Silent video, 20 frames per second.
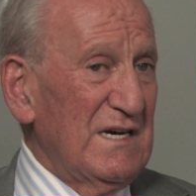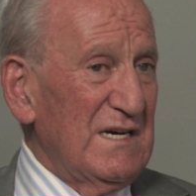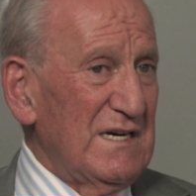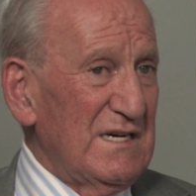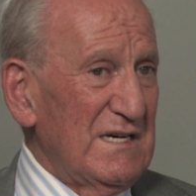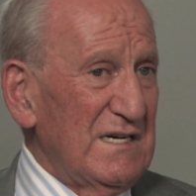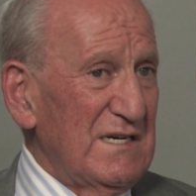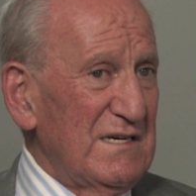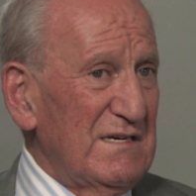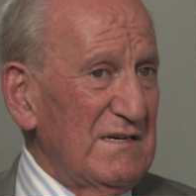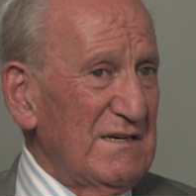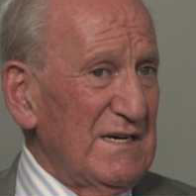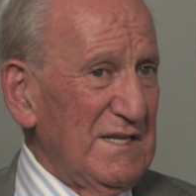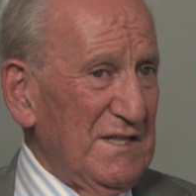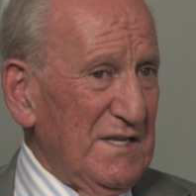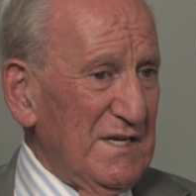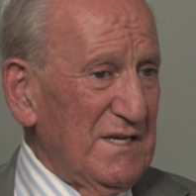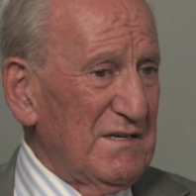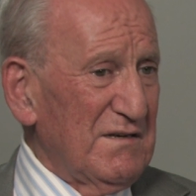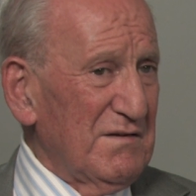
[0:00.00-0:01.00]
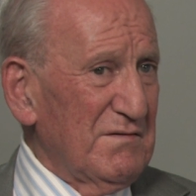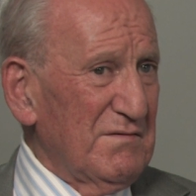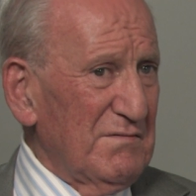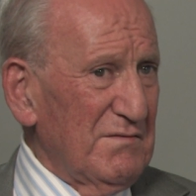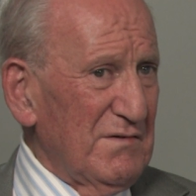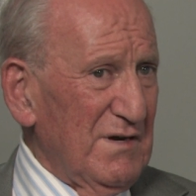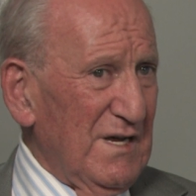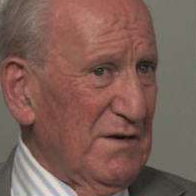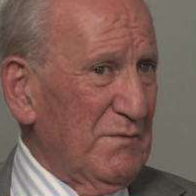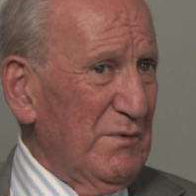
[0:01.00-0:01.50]
I think,
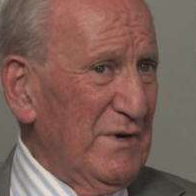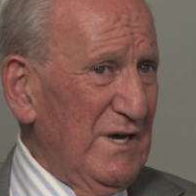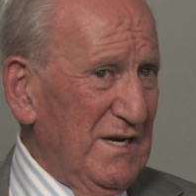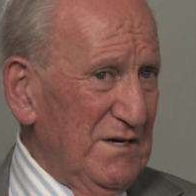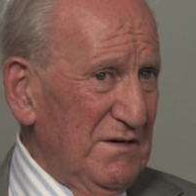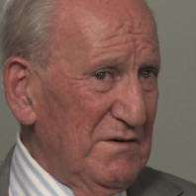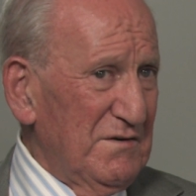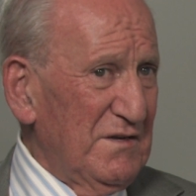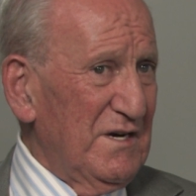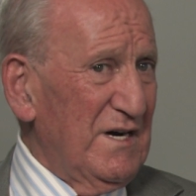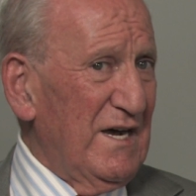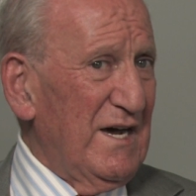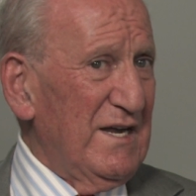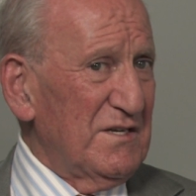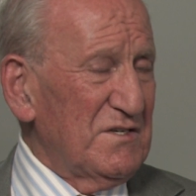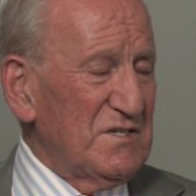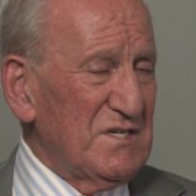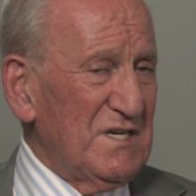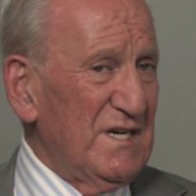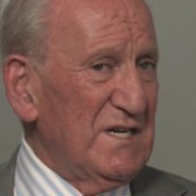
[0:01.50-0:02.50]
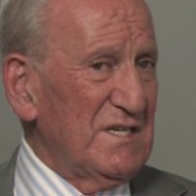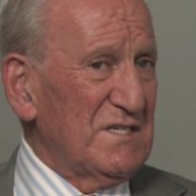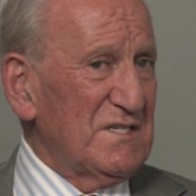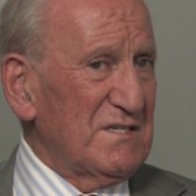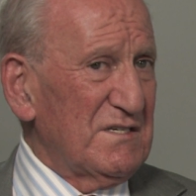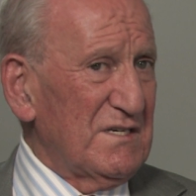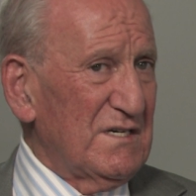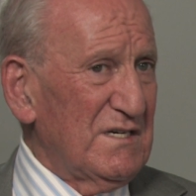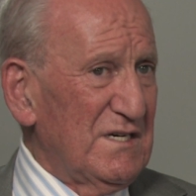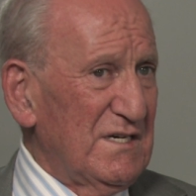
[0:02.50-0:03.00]
like, we entered the United
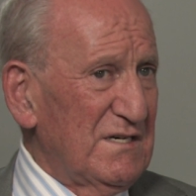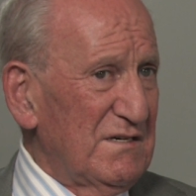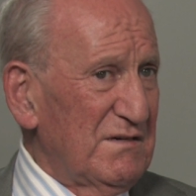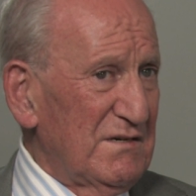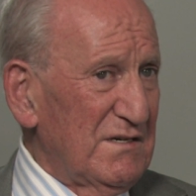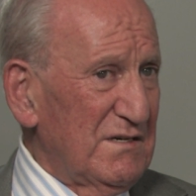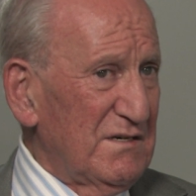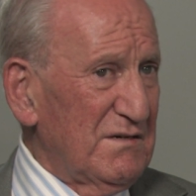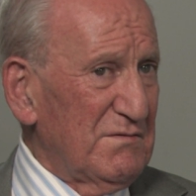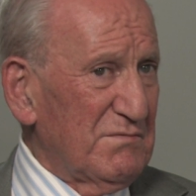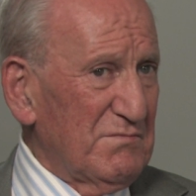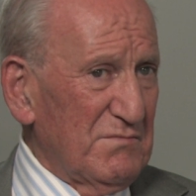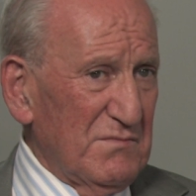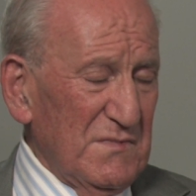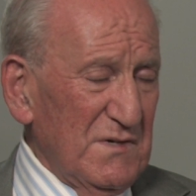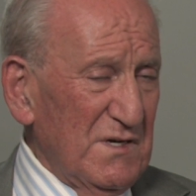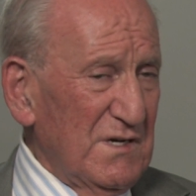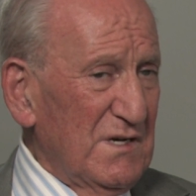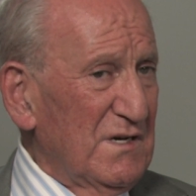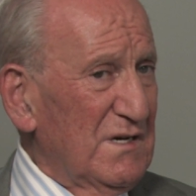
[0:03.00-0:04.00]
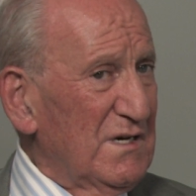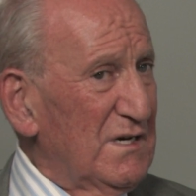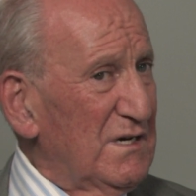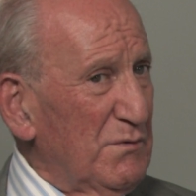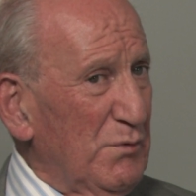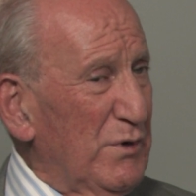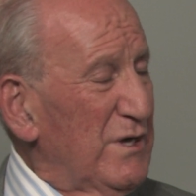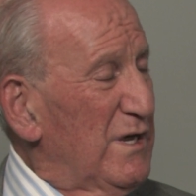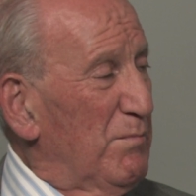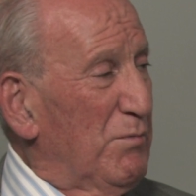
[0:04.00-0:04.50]
States, and
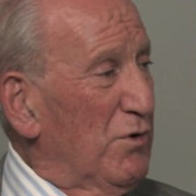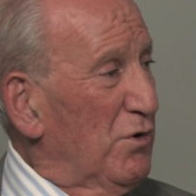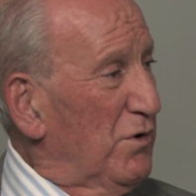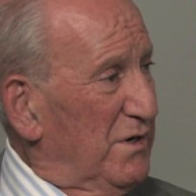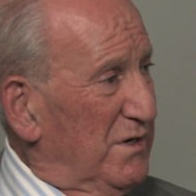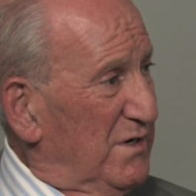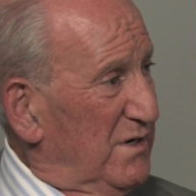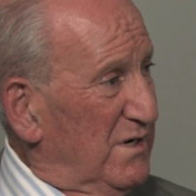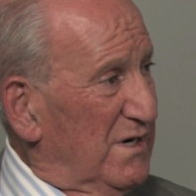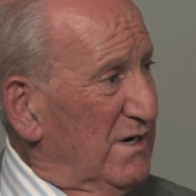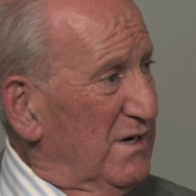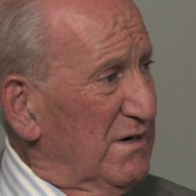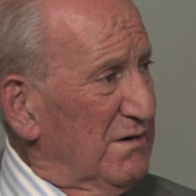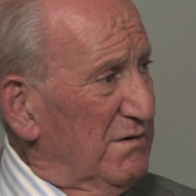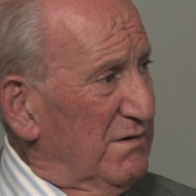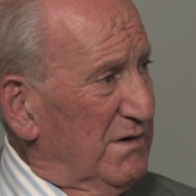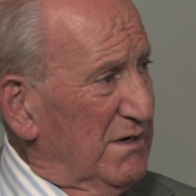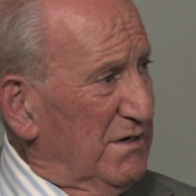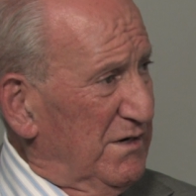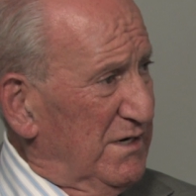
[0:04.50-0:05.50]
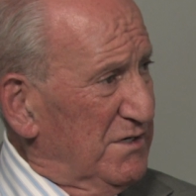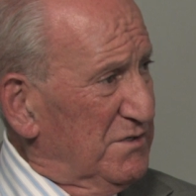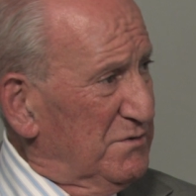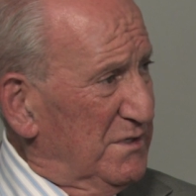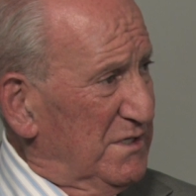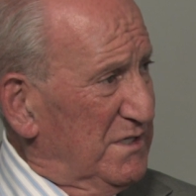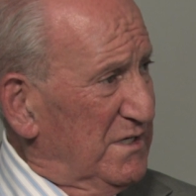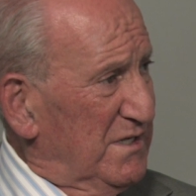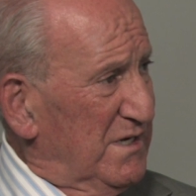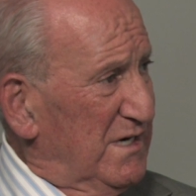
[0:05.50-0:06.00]
we aborted our
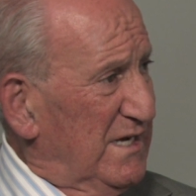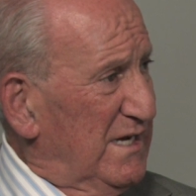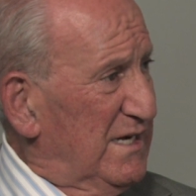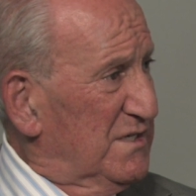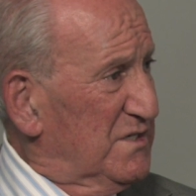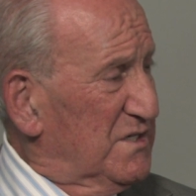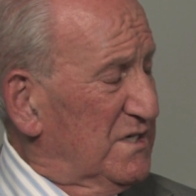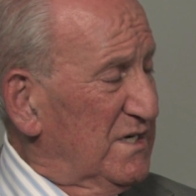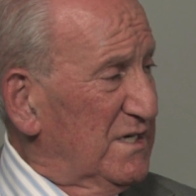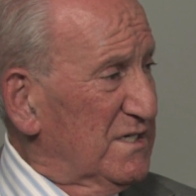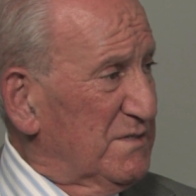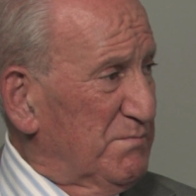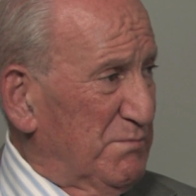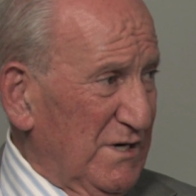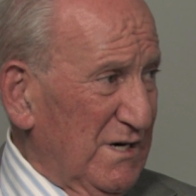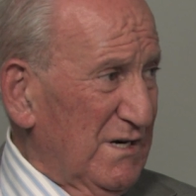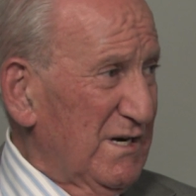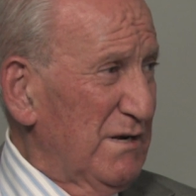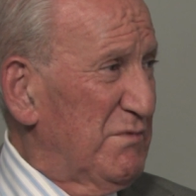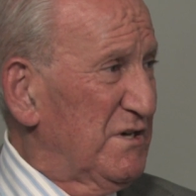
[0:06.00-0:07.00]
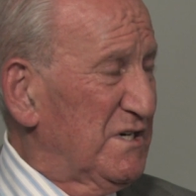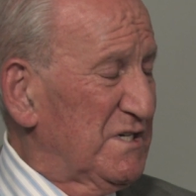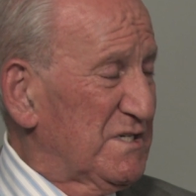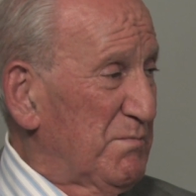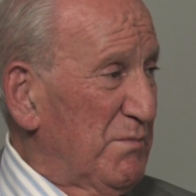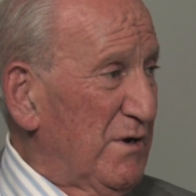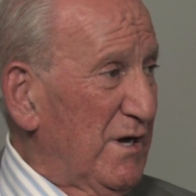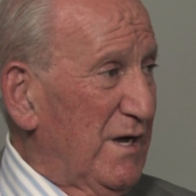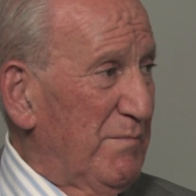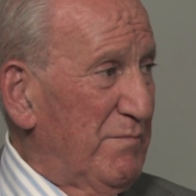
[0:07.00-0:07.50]
entry into the United States, partly because
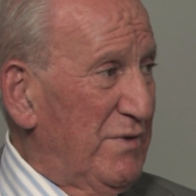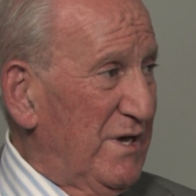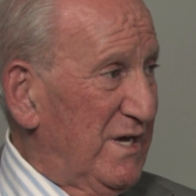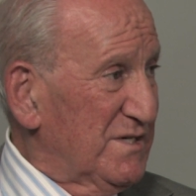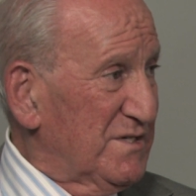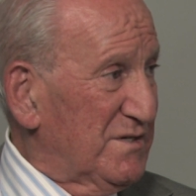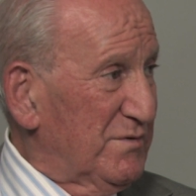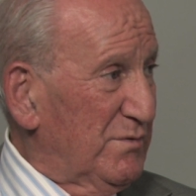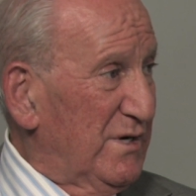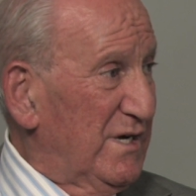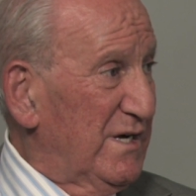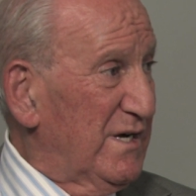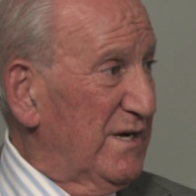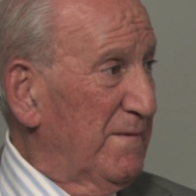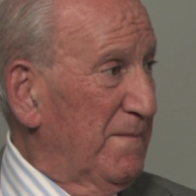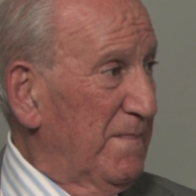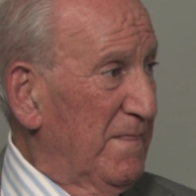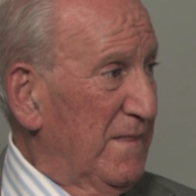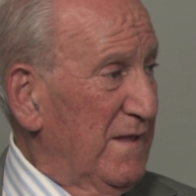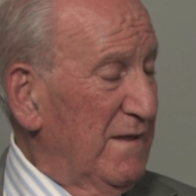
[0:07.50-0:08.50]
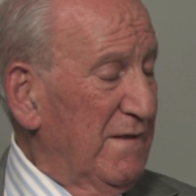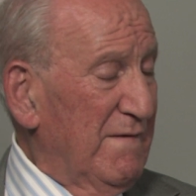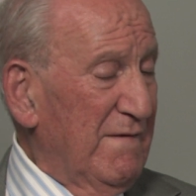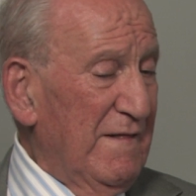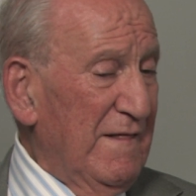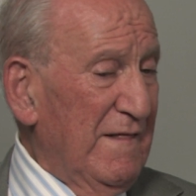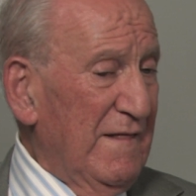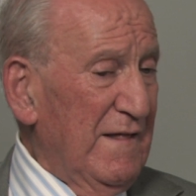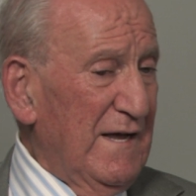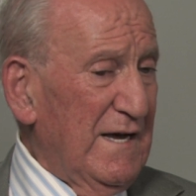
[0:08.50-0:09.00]
Bob passed away.
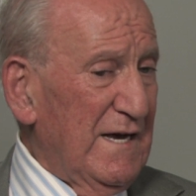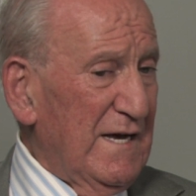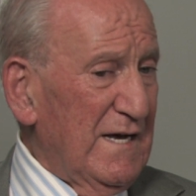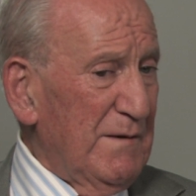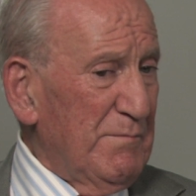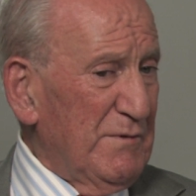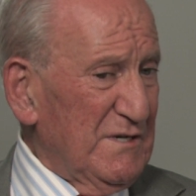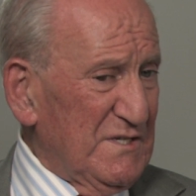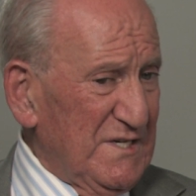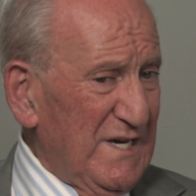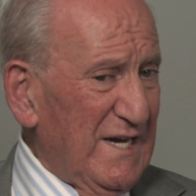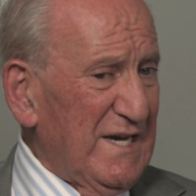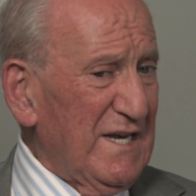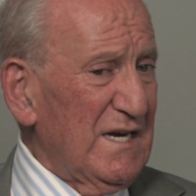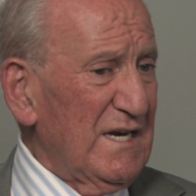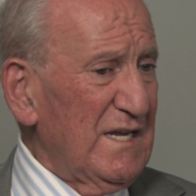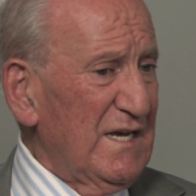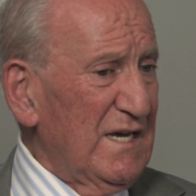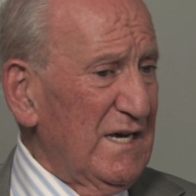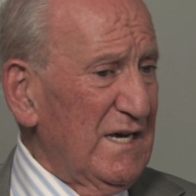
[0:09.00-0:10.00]
But secondly,